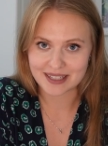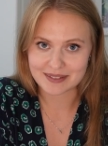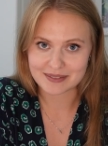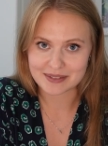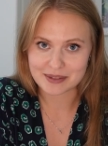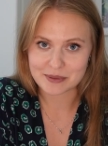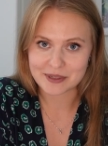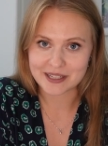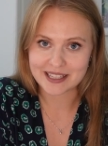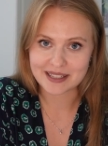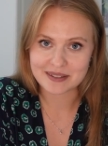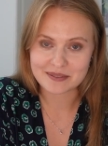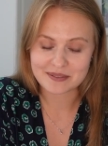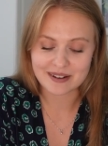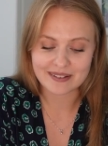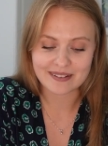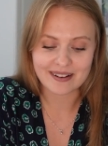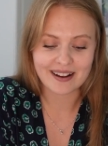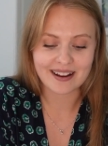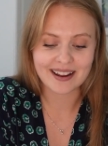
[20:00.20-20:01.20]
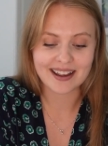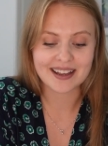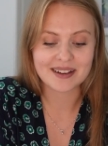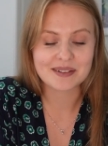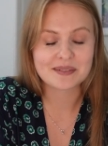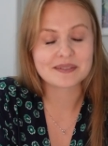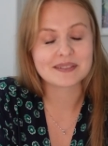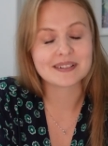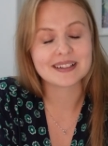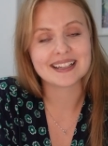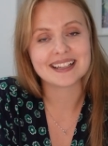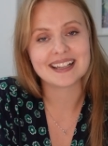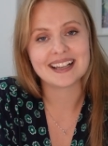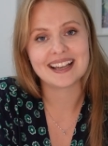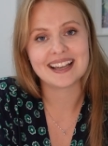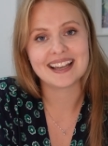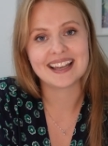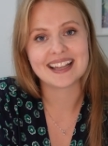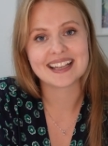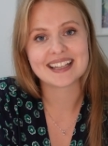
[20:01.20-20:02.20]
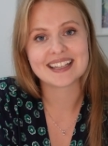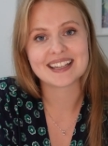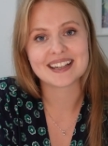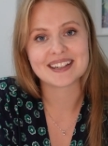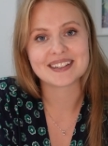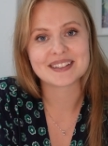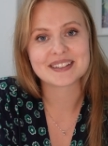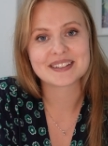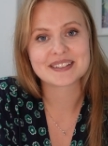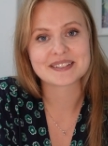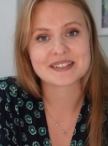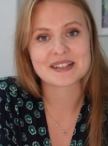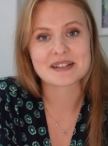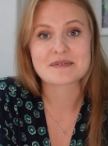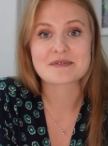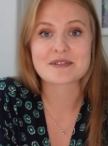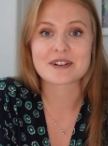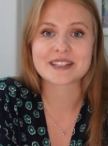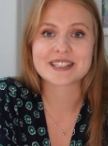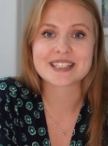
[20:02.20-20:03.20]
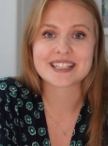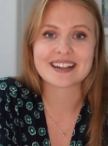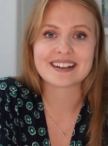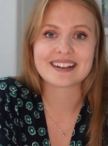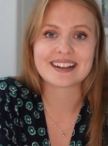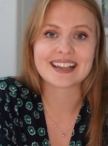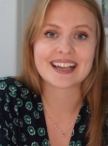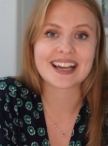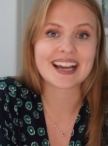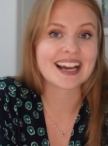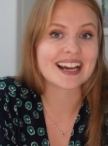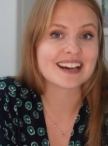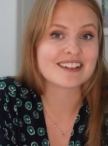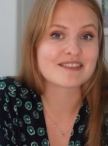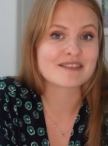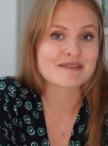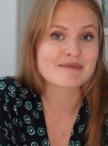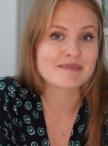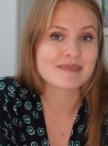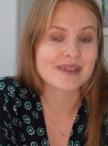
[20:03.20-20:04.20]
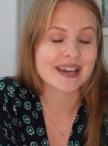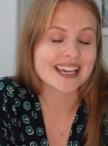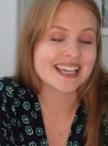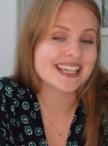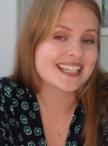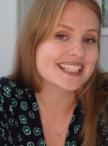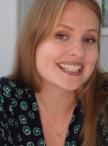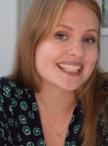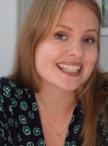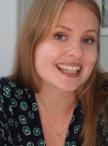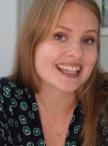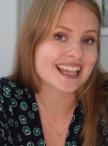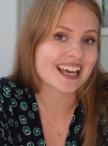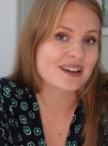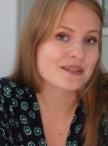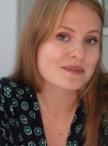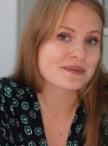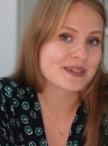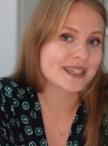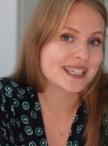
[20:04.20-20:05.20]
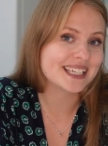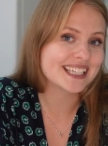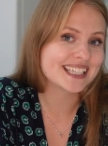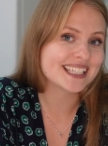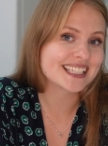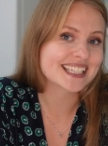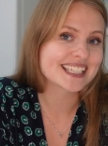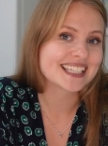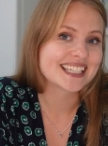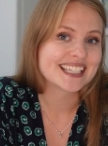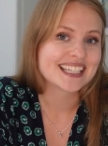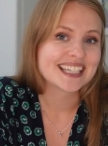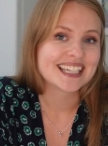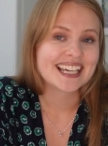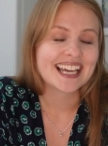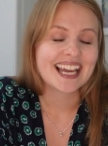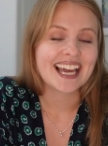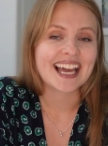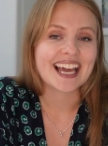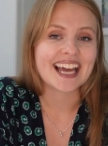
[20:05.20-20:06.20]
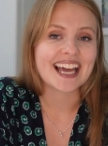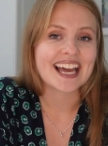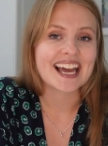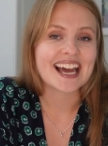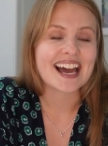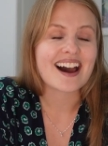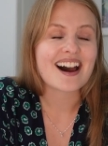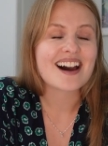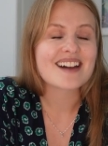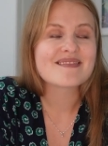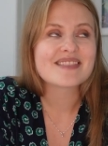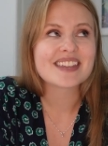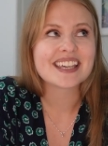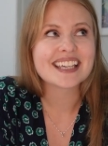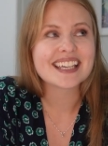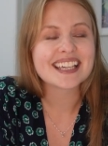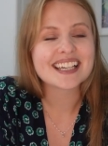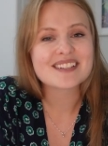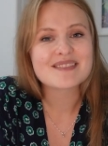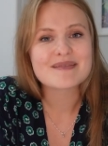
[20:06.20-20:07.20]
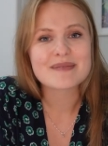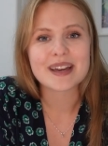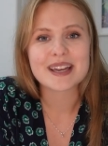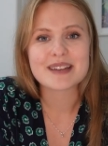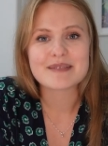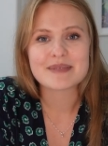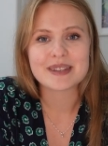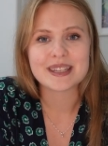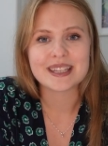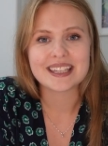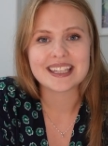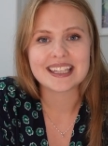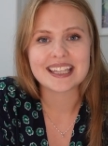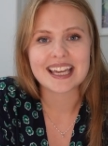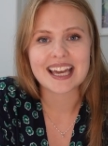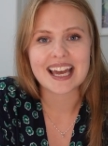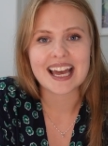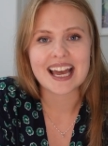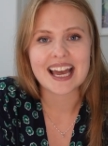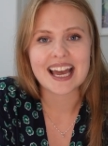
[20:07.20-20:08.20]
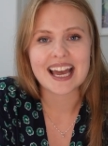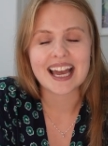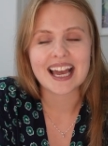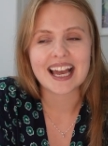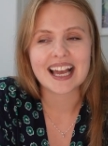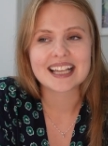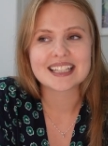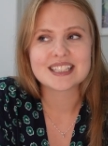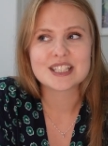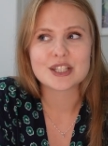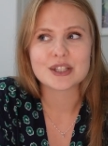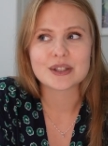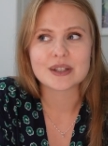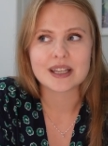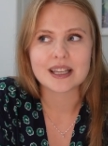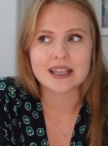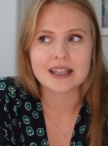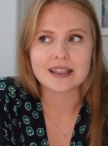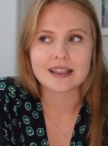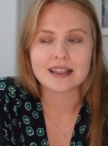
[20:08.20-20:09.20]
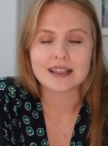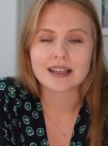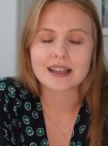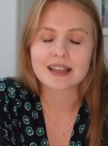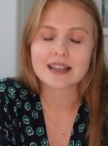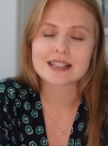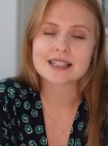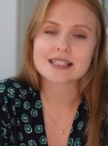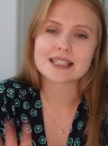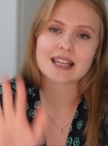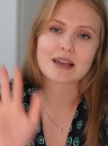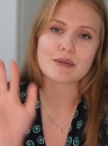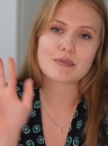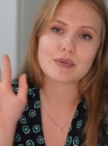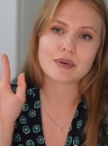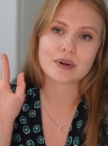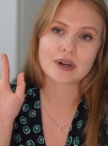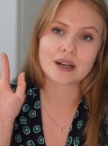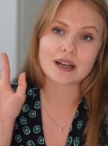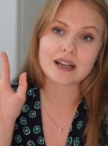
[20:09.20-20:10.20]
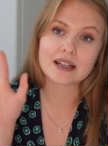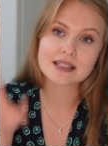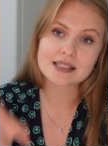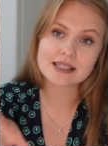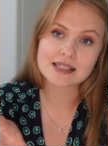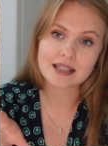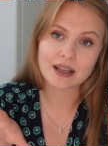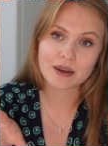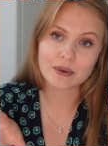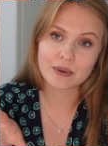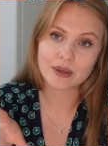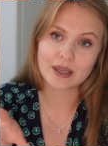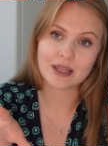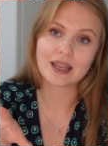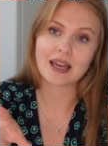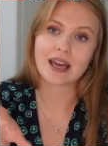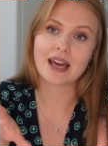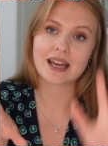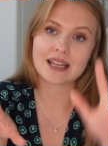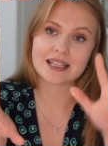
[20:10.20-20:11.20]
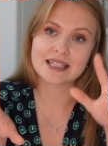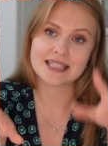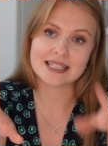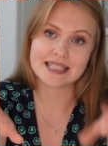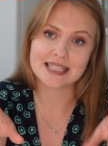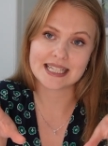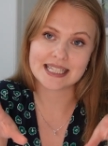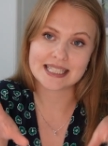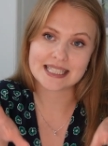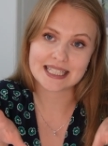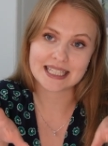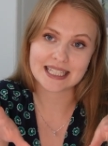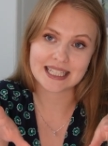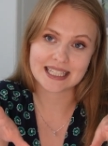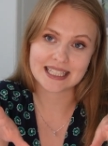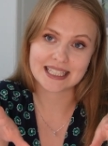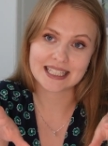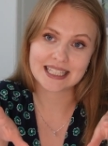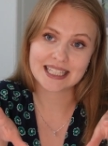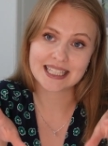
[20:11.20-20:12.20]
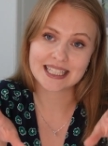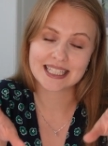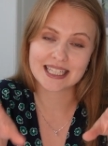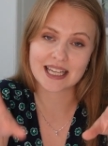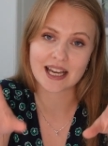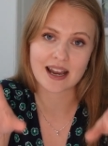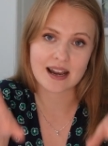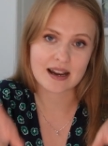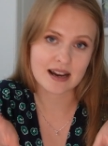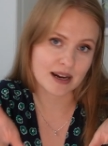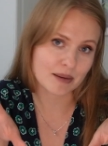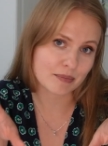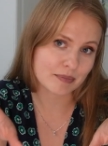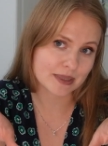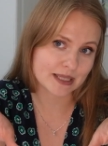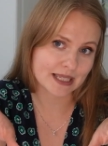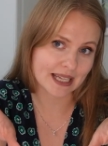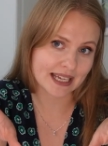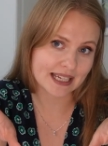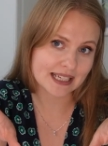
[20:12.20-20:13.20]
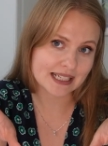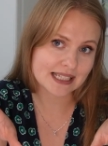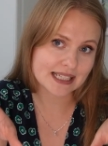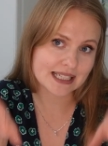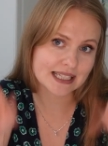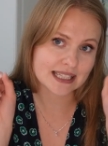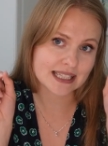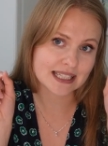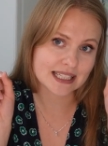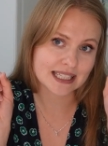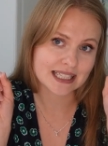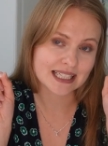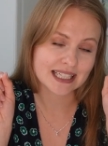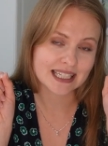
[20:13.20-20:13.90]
every week where I will go through what I have made that week. I'm thinking of maybe doing separate sewing and knitting updates,